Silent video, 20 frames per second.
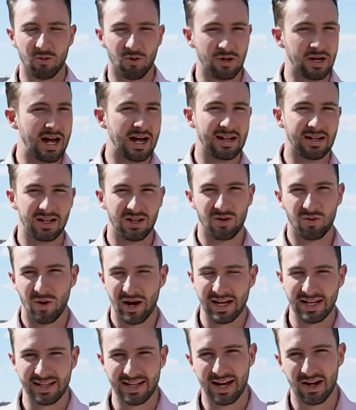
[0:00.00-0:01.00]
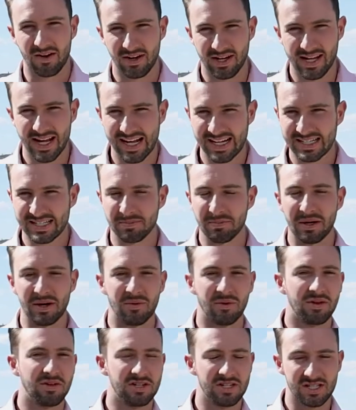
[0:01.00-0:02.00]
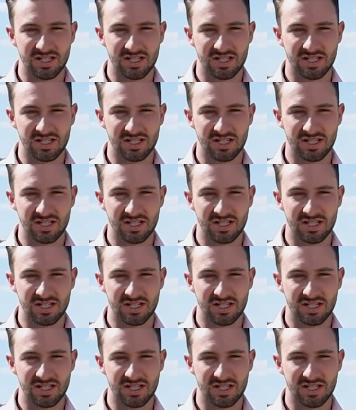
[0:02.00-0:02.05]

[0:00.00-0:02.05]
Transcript: We're not quite there yet, but it really